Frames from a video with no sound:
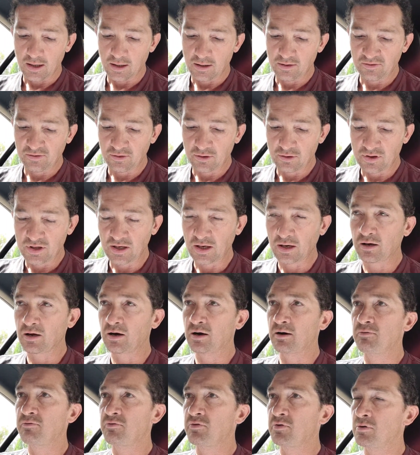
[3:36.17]
So you take
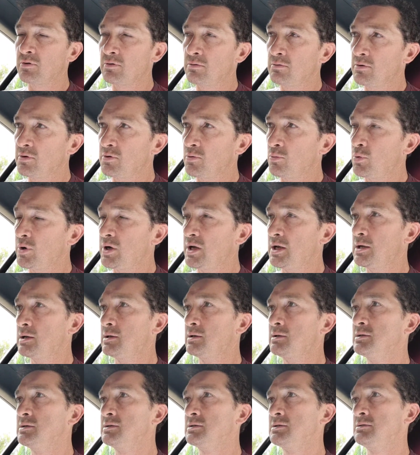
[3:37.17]
off the
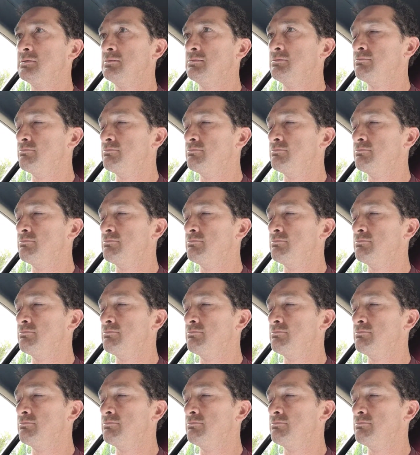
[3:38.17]
wheels,